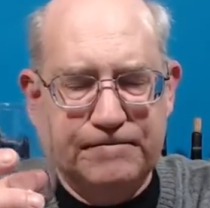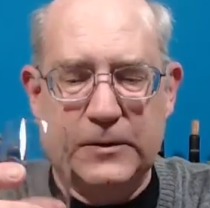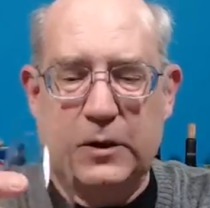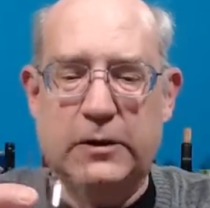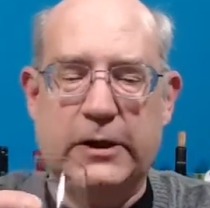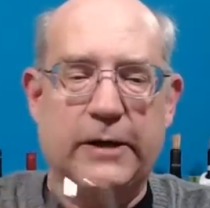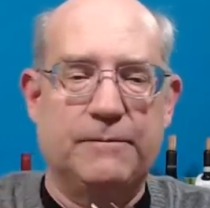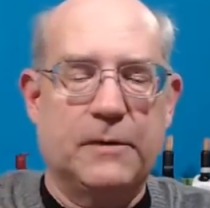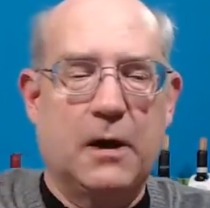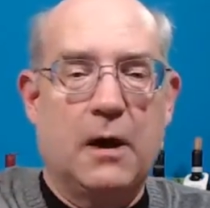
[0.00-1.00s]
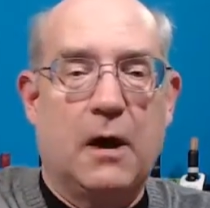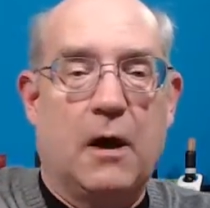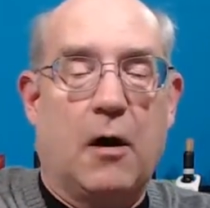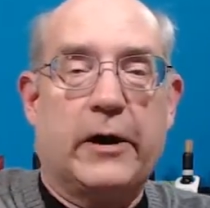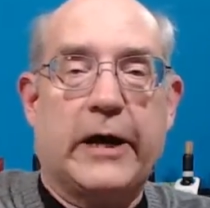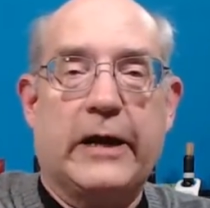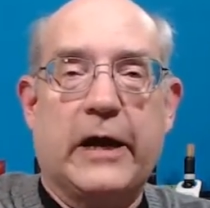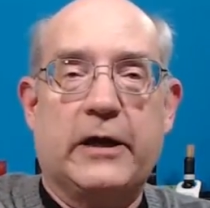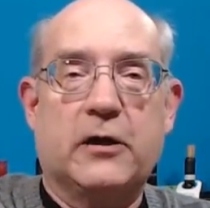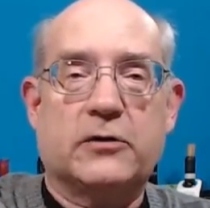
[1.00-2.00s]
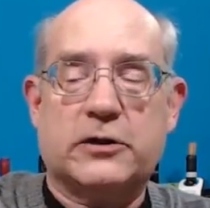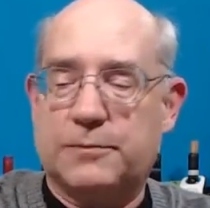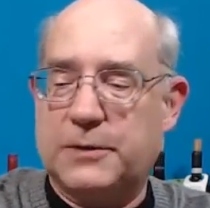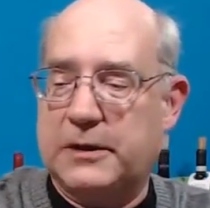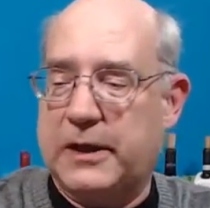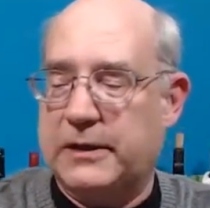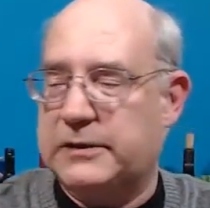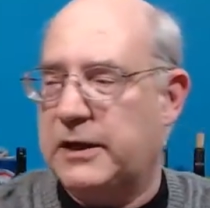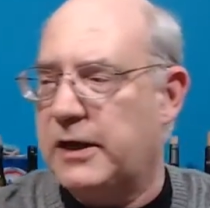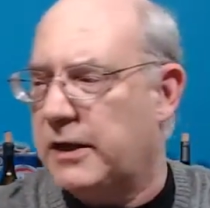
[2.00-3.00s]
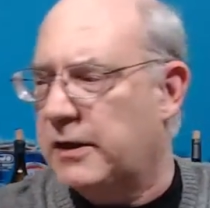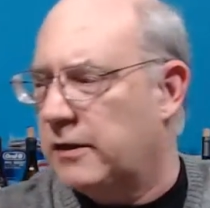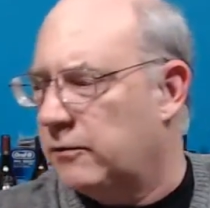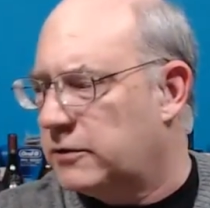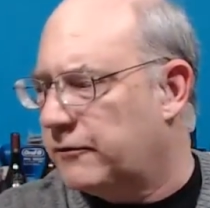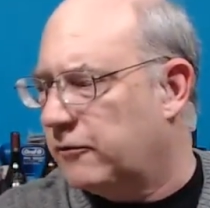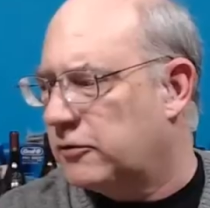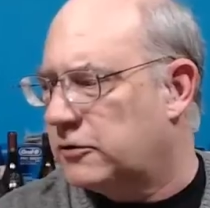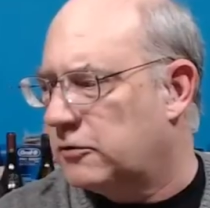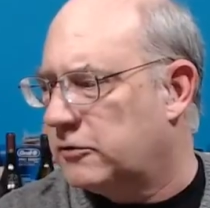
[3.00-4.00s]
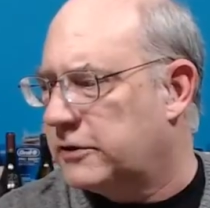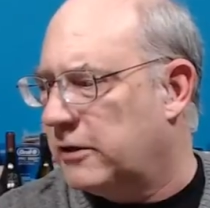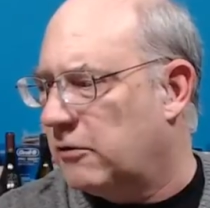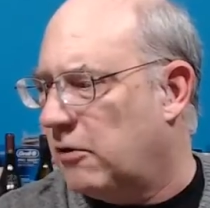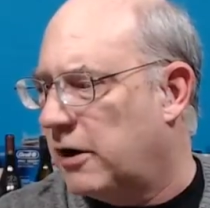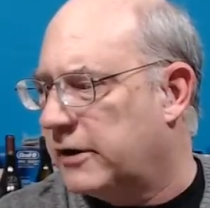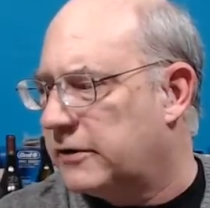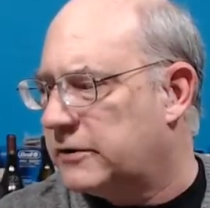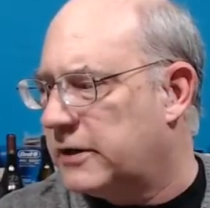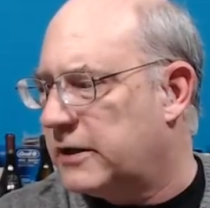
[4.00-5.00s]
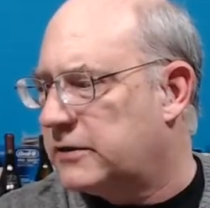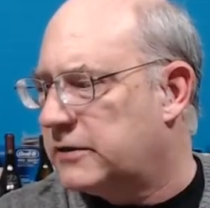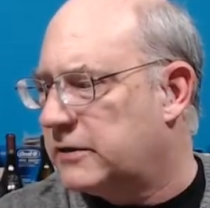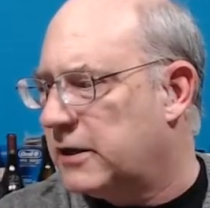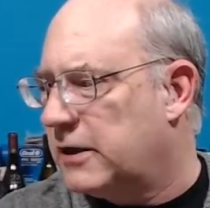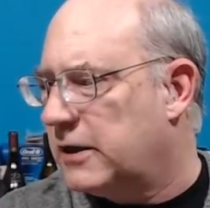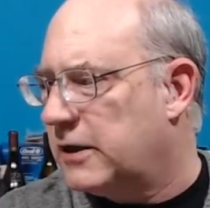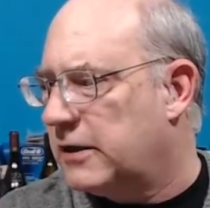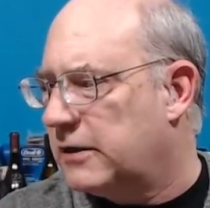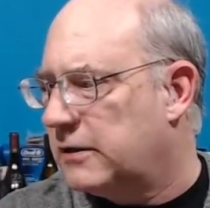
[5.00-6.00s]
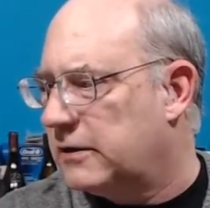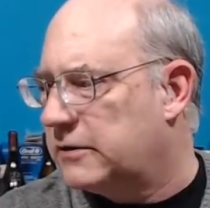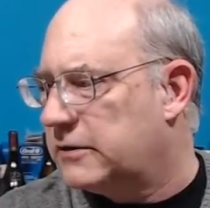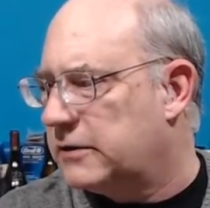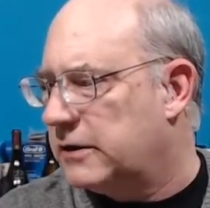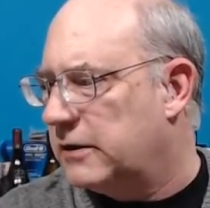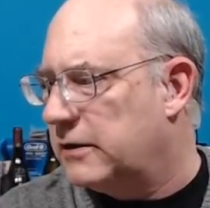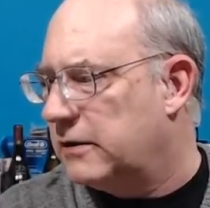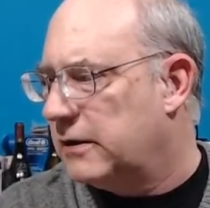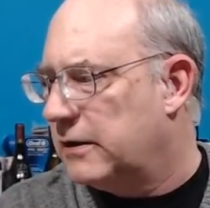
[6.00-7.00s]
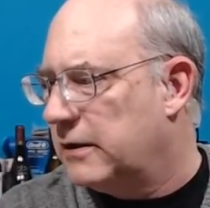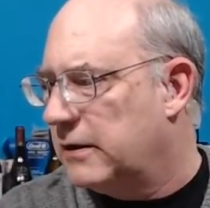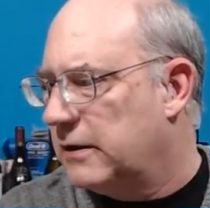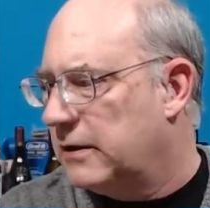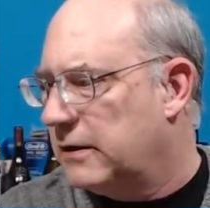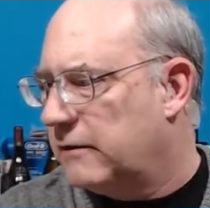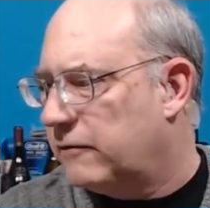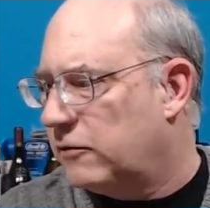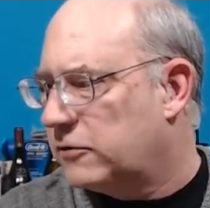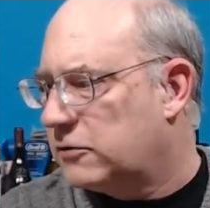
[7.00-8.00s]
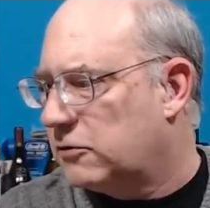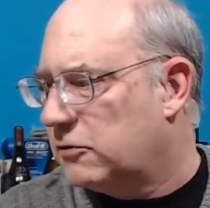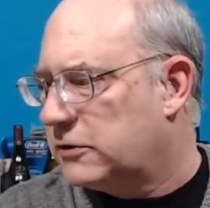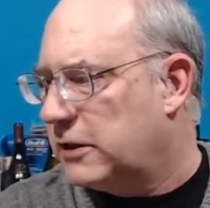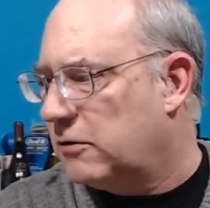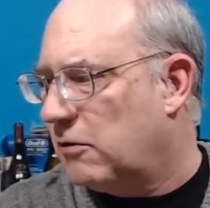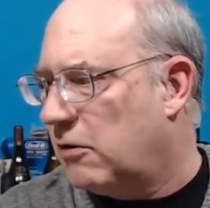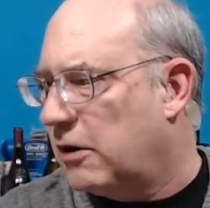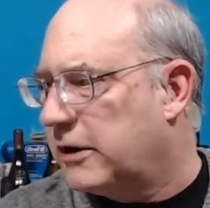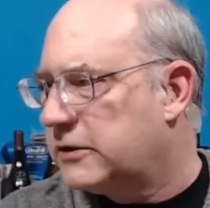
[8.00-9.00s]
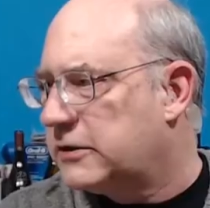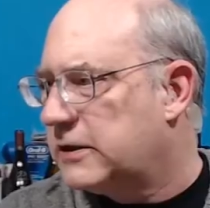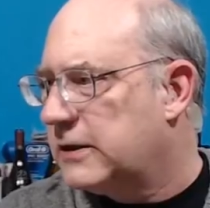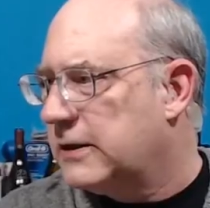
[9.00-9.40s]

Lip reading: Okay. Okay, now here's something that, what's the first Thursday in August? That's, let's see. First Thursday in August